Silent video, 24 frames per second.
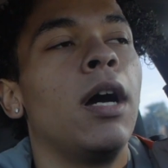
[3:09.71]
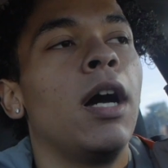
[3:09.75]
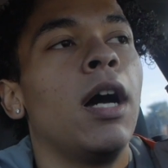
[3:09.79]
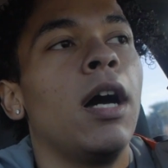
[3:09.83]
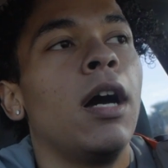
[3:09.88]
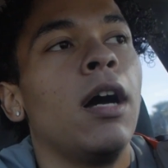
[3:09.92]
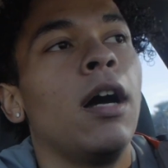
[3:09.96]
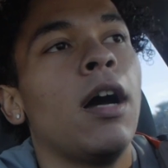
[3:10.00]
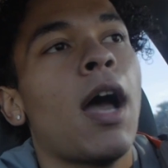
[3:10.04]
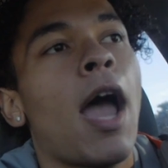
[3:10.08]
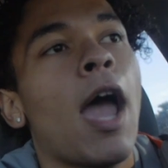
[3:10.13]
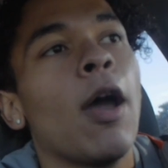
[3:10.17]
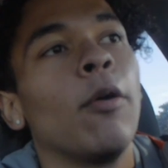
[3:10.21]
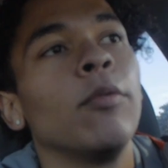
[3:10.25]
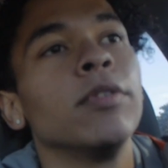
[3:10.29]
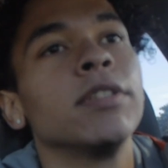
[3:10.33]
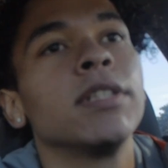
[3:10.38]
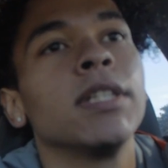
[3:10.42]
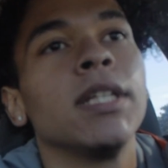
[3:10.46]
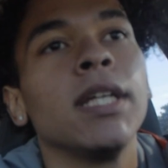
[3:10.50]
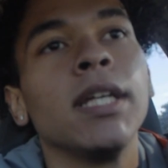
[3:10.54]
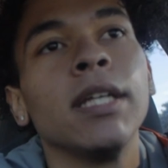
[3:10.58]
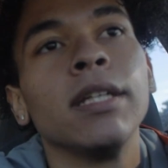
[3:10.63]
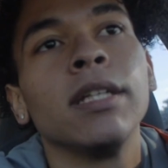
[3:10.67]
Uh, I
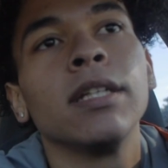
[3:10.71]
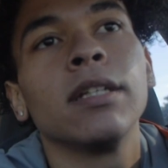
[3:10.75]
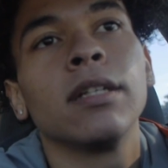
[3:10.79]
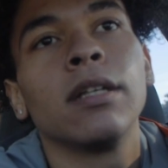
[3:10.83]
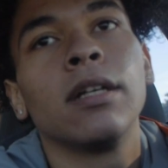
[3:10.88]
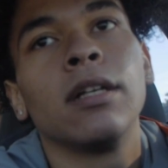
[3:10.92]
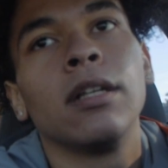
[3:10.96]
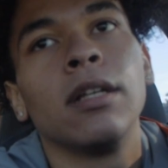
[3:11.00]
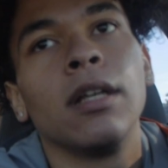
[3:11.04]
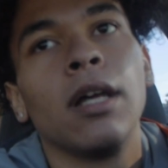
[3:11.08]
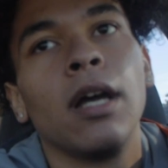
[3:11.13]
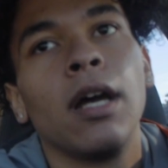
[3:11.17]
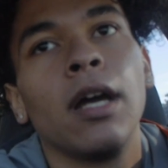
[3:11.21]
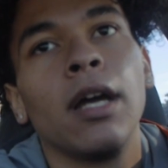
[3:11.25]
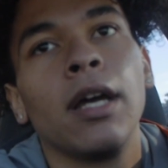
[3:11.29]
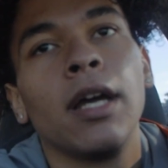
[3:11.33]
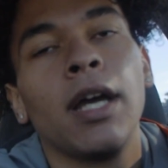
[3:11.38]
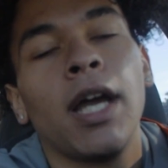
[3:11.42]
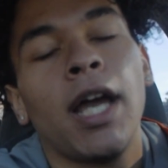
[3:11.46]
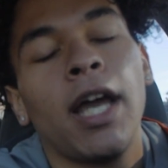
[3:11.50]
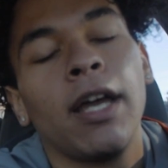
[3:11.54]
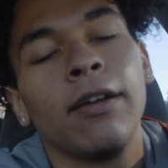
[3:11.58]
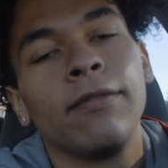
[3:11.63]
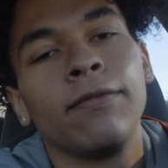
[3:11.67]
wasn't eating a lot.
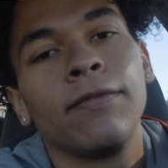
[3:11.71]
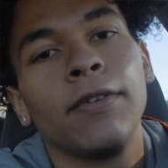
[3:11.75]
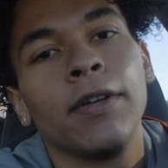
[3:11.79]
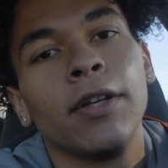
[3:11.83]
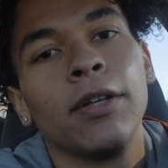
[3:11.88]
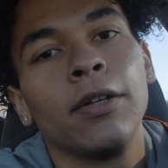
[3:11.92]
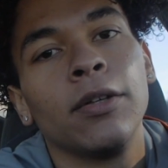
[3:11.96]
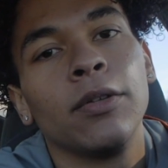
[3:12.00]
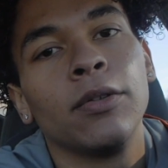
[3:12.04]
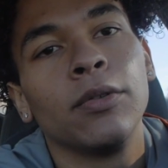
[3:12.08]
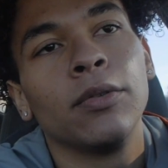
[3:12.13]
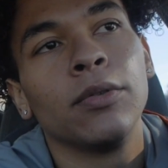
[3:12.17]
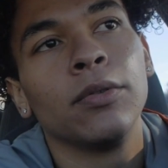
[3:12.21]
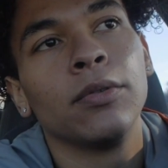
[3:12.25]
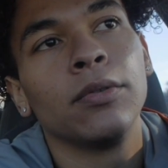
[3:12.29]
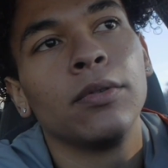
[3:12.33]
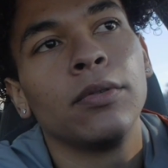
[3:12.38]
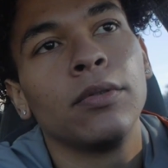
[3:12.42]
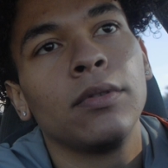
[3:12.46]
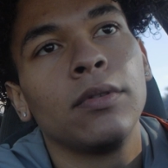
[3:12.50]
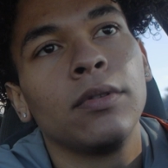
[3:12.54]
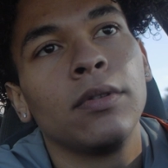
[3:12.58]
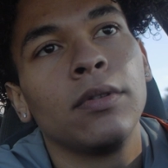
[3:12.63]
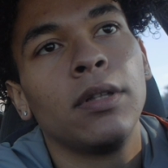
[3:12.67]
I felt
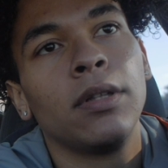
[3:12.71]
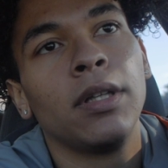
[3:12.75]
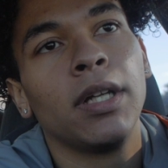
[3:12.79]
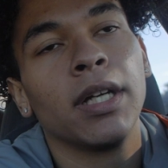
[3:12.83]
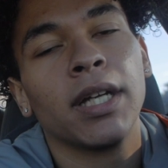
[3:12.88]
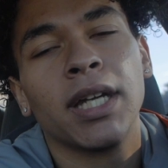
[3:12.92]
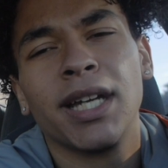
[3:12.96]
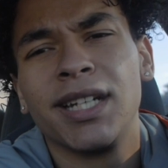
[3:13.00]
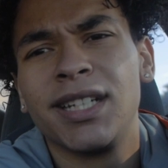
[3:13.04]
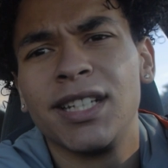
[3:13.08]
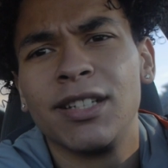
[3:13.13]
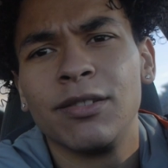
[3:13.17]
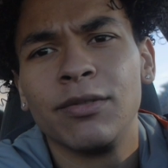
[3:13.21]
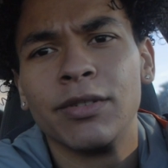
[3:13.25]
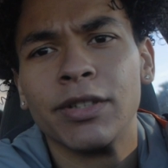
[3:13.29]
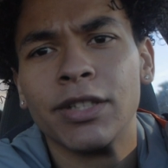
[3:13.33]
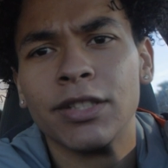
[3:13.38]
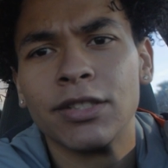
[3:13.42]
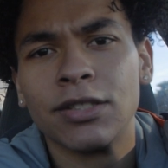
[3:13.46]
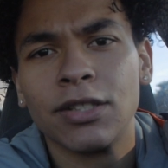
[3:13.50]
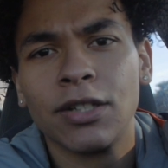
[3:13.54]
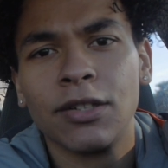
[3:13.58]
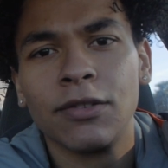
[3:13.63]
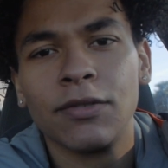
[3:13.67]
like I didn't
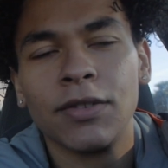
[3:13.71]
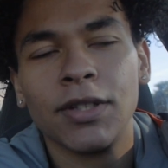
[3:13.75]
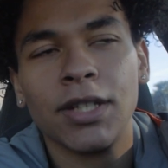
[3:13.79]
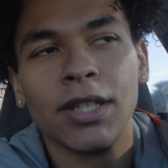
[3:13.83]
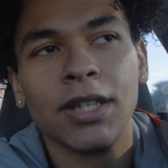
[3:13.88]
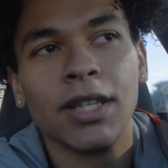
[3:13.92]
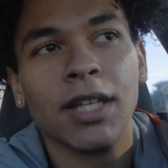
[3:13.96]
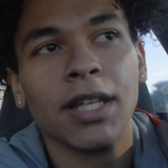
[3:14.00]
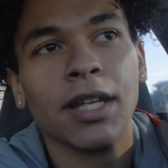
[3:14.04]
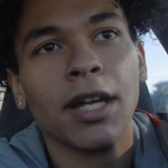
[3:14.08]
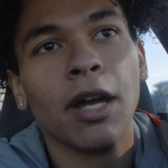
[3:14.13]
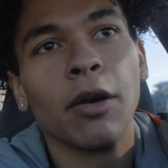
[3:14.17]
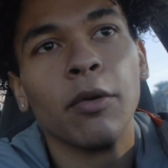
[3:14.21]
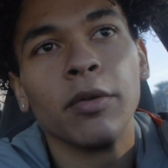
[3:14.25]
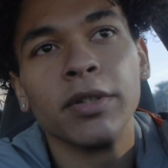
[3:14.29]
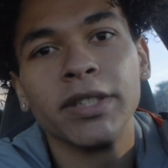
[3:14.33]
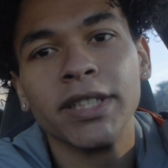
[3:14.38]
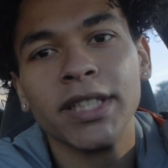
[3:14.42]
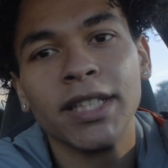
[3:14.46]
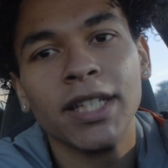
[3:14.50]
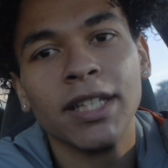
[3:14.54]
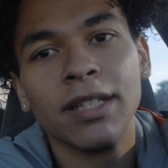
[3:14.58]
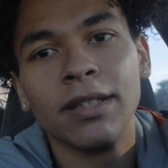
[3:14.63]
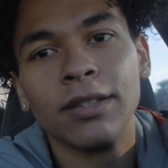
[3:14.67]
deserve anything. I
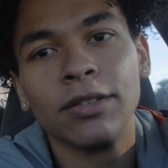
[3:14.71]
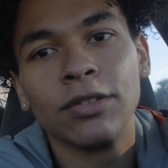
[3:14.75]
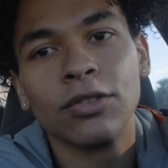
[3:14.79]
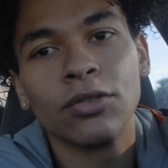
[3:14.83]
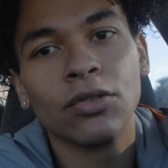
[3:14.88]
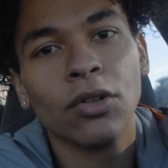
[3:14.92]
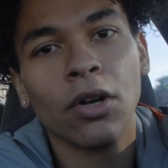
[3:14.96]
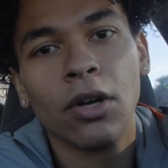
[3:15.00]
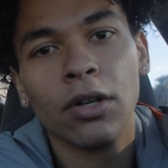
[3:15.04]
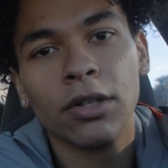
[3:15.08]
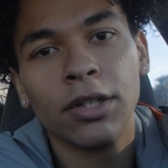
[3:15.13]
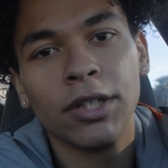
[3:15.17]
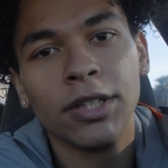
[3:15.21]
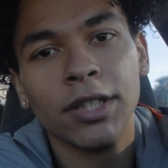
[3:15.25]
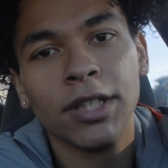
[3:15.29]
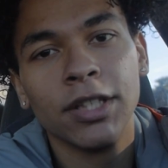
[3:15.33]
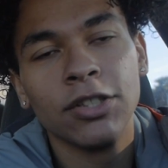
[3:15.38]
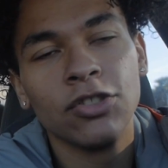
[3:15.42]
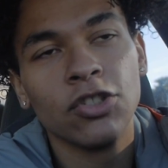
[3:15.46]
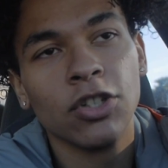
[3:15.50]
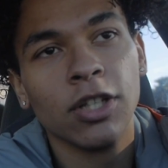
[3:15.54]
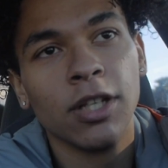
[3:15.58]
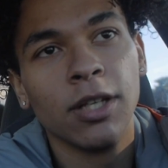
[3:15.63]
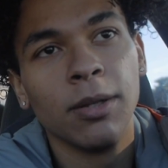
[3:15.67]
wasn't getting stronger in
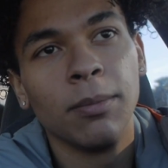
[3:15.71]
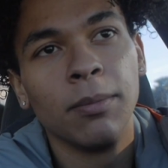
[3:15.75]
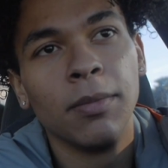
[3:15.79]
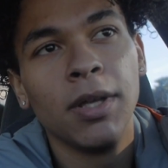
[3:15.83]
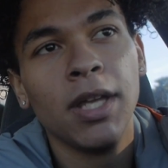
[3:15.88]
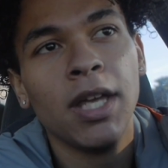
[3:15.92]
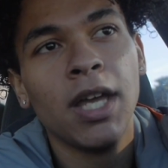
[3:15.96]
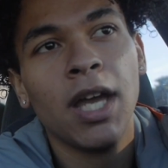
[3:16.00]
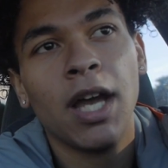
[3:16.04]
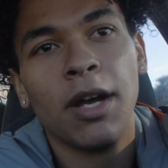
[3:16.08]
the gym.